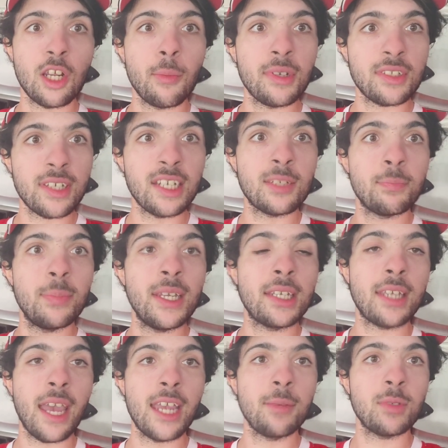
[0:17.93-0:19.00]
Common Saints,
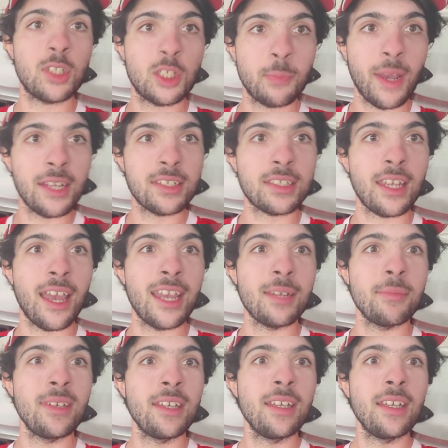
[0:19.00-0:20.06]
big game, Spuds
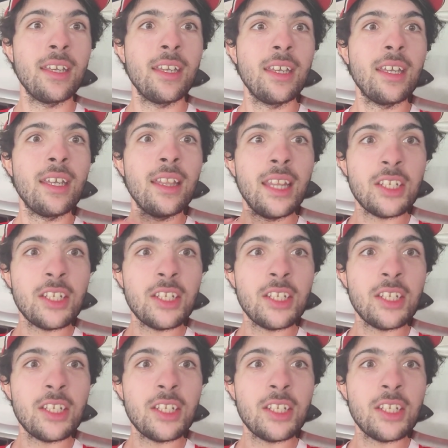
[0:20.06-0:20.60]
game.